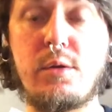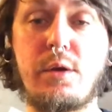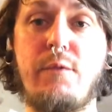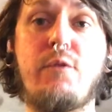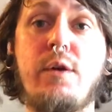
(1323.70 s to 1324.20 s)

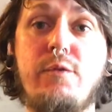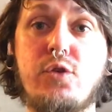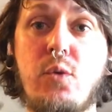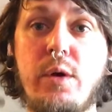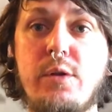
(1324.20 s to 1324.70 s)
like free of
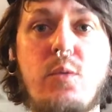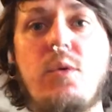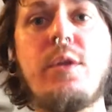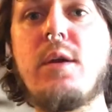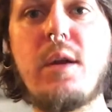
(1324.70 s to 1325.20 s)
choice.
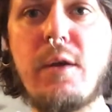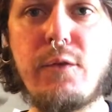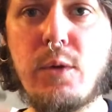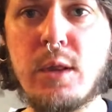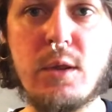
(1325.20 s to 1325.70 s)
Well, then,
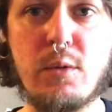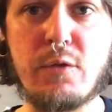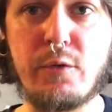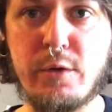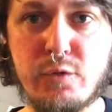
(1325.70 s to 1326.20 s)
if you get that it was
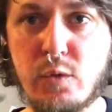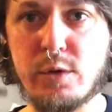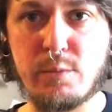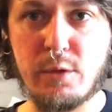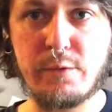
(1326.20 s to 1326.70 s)
free of
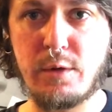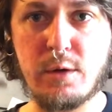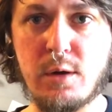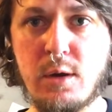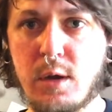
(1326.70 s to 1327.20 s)
choice,
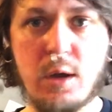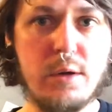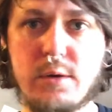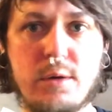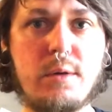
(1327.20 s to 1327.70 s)
motherfucker,
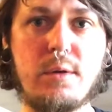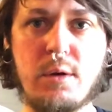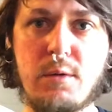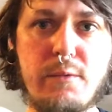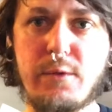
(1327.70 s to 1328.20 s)

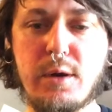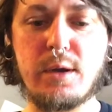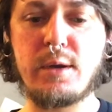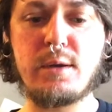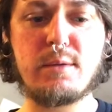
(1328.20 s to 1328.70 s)
don't
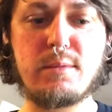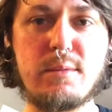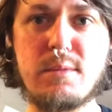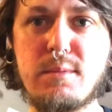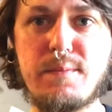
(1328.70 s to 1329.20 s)
fucking
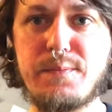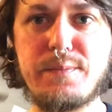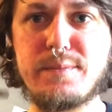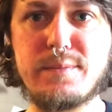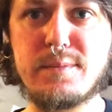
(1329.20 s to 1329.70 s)

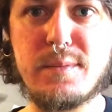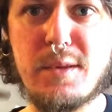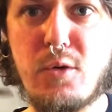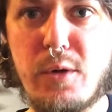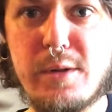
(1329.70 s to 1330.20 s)

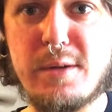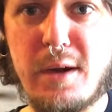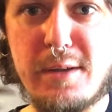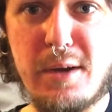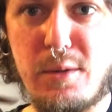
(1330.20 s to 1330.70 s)

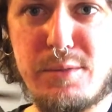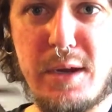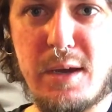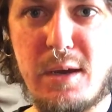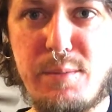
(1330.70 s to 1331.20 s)
criticize how I'm
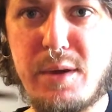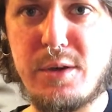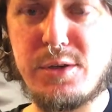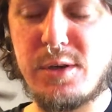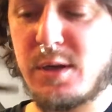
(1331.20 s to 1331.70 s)
taking a
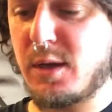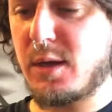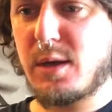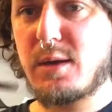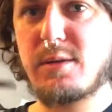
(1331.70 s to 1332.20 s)
pinch.
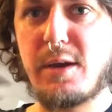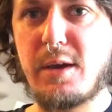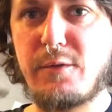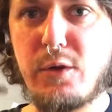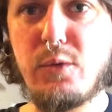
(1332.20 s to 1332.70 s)
It's like
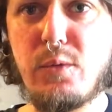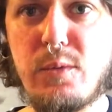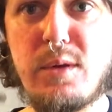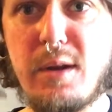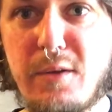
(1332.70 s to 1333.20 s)
if
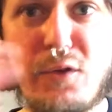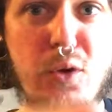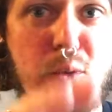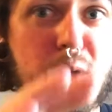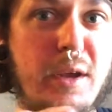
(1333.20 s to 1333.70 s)
you
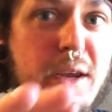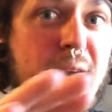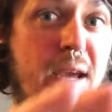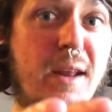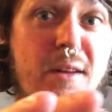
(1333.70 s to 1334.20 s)
really
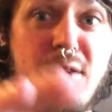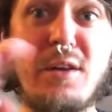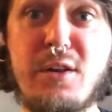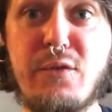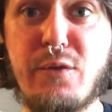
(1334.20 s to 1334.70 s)
get that
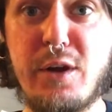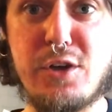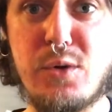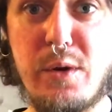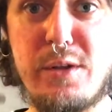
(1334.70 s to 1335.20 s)
it's free of
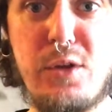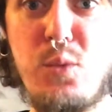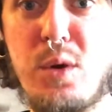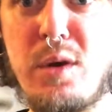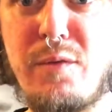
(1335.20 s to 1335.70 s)
choice, you wouldn't